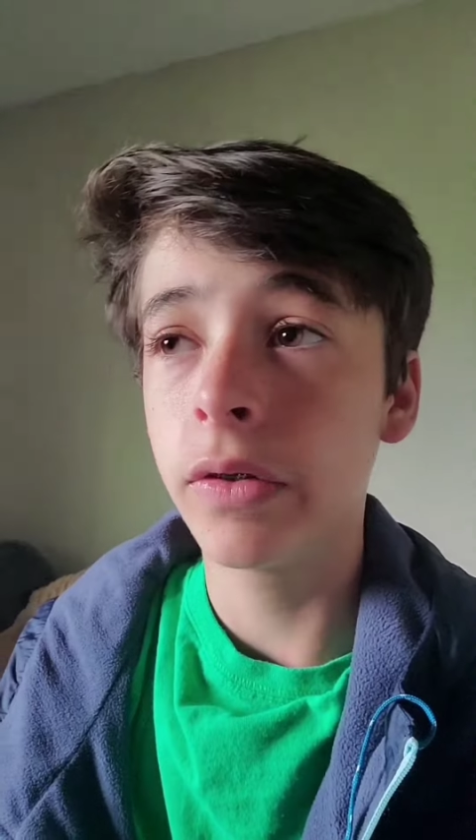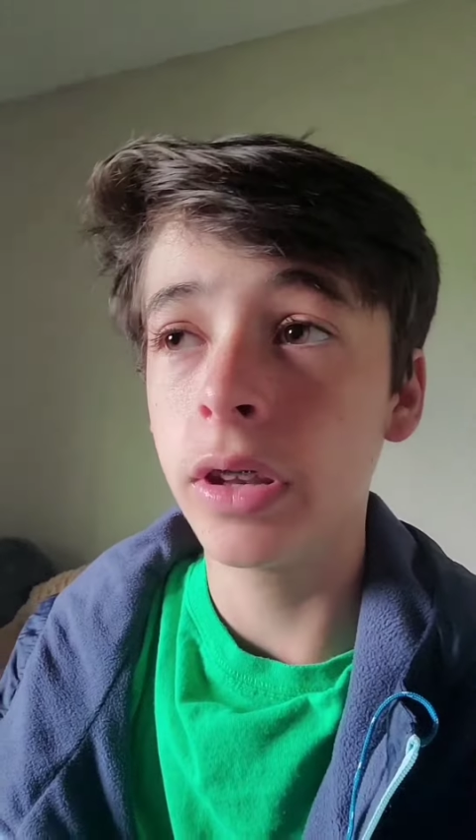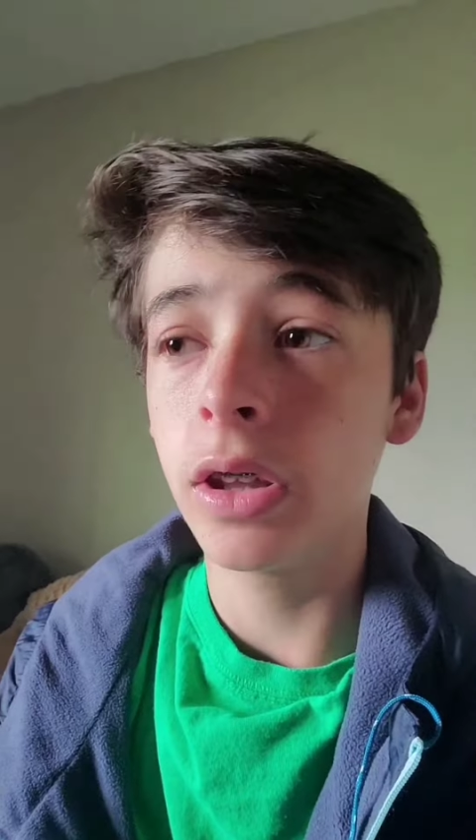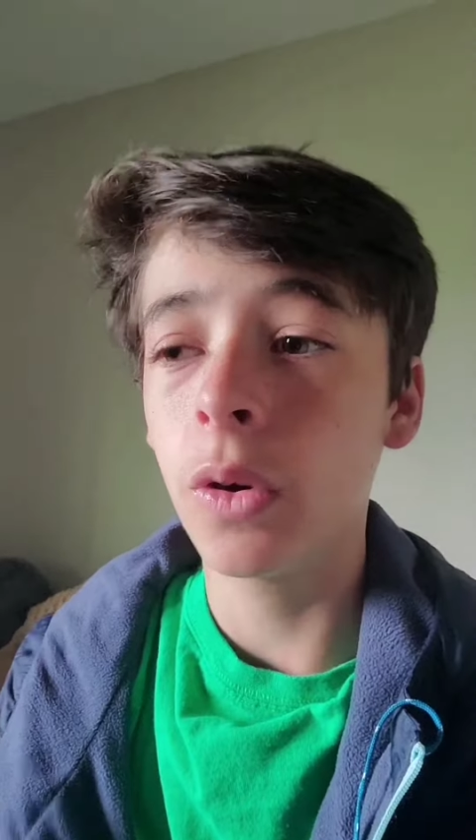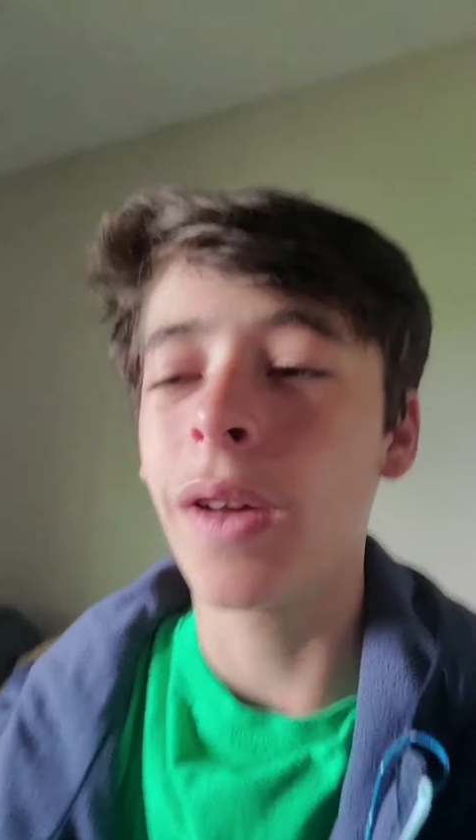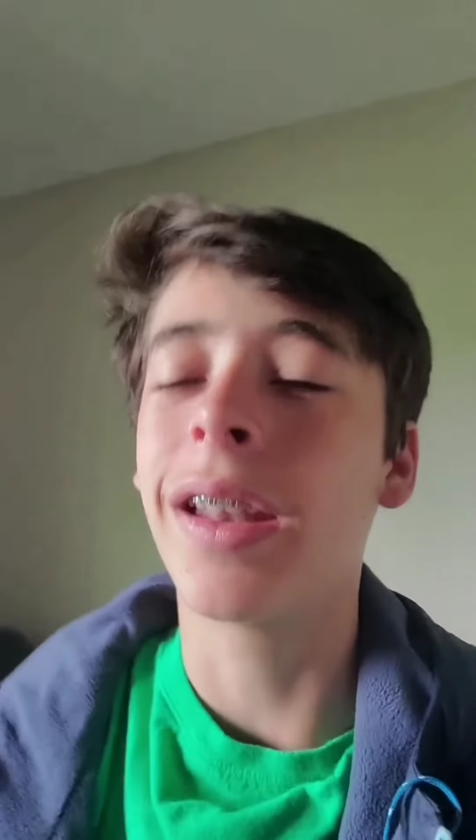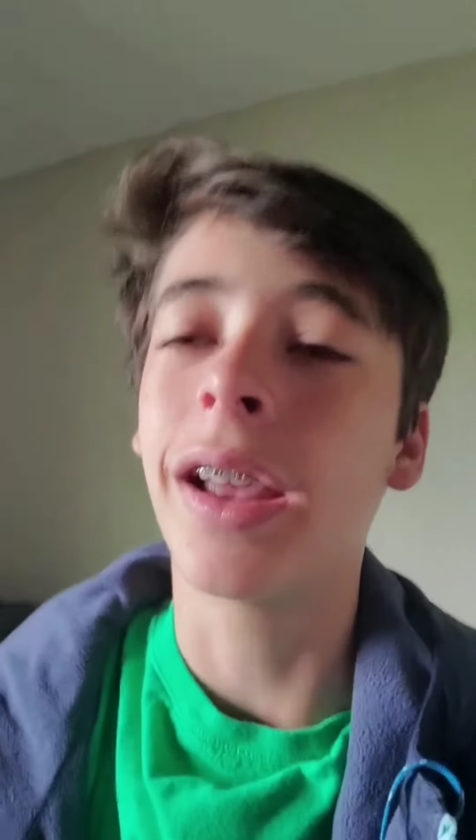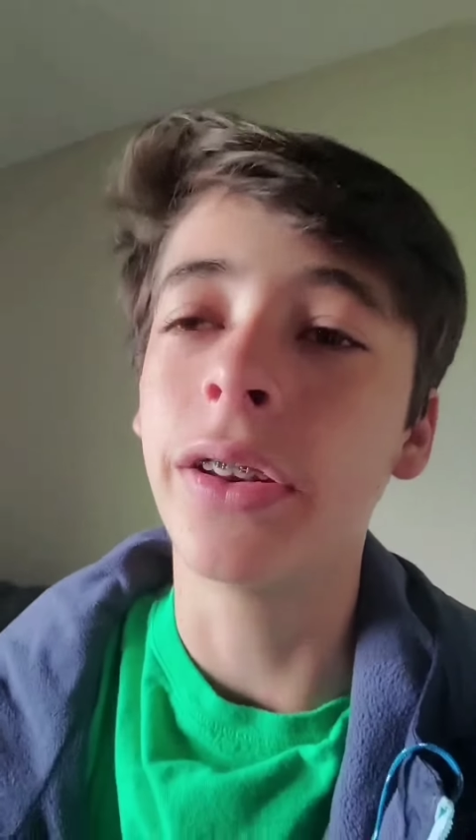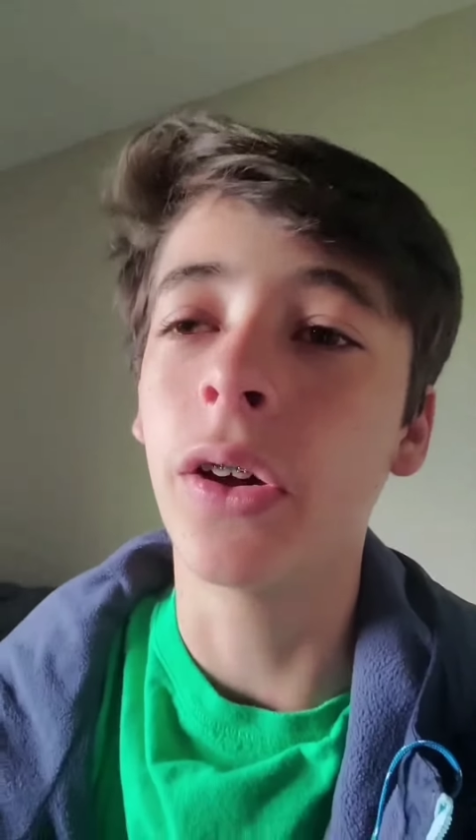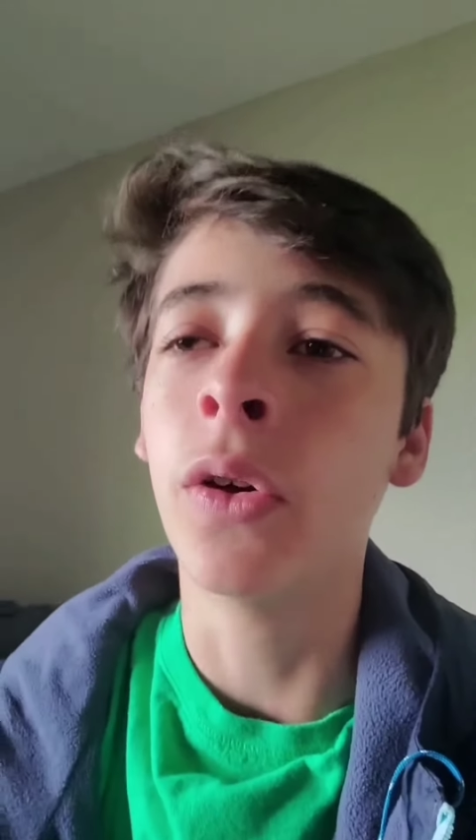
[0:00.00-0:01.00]
this
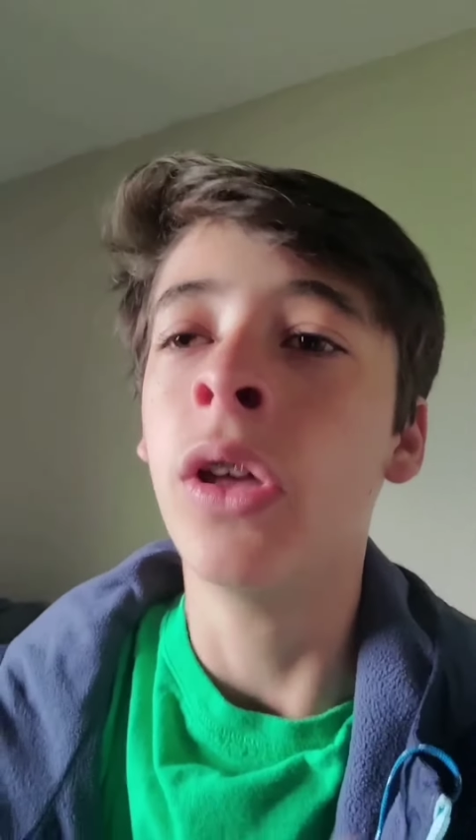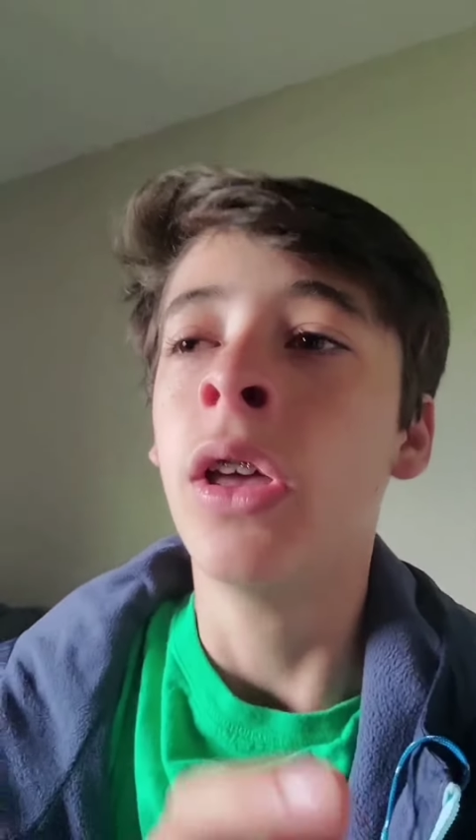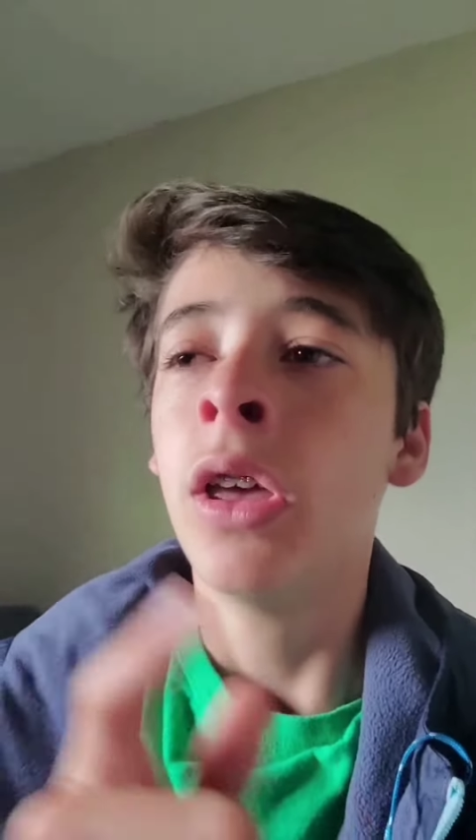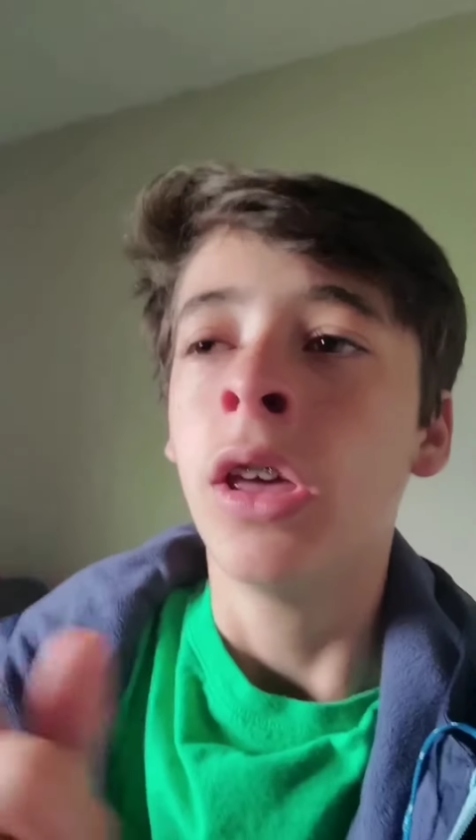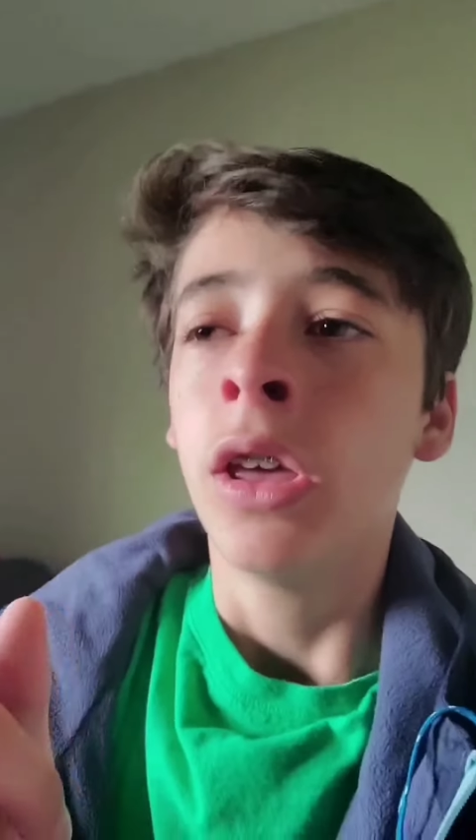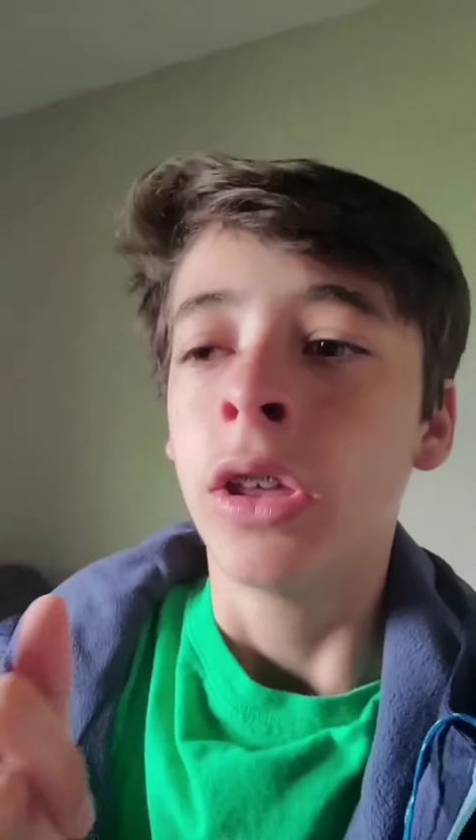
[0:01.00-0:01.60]
video, and I know